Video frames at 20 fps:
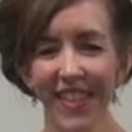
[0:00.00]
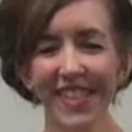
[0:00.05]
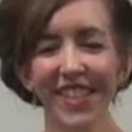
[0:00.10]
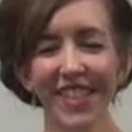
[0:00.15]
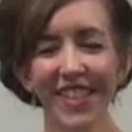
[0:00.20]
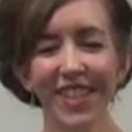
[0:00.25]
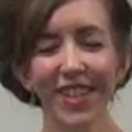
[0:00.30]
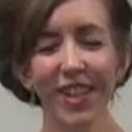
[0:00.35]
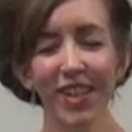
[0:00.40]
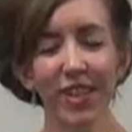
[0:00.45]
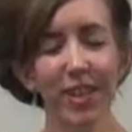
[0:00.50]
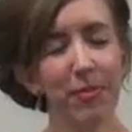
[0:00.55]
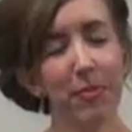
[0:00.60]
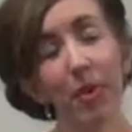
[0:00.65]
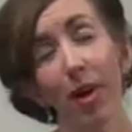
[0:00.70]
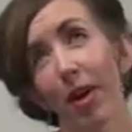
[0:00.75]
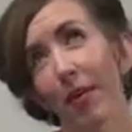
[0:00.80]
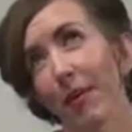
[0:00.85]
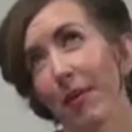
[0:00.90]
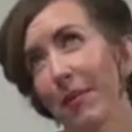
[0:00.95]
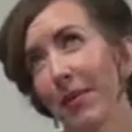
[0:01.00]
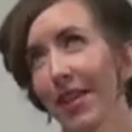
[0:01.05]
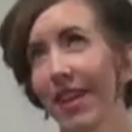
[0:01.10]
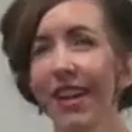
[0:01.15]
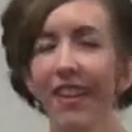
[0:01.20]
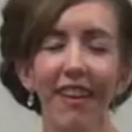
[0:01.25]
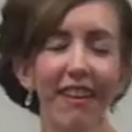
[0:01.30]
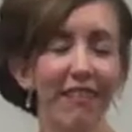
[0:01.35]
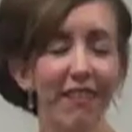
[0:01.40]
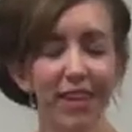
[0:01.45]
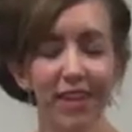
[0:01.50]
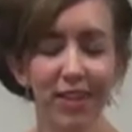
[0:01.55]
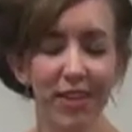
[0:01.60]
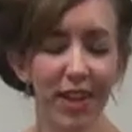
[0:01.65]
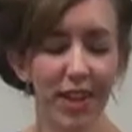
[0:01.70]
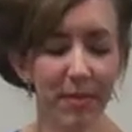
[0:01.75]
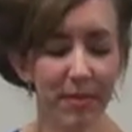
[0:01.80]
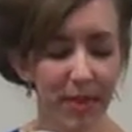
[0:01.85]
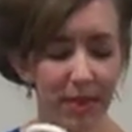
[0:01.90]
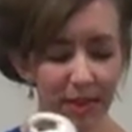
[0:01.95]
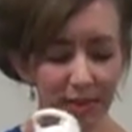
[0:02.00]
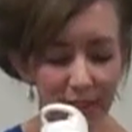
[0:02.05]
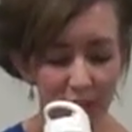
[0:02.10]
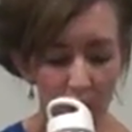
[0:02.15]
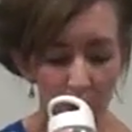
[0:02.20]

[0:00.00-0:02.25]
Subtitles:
Is it an Audrey? It probably, I love Audrey Hepburn.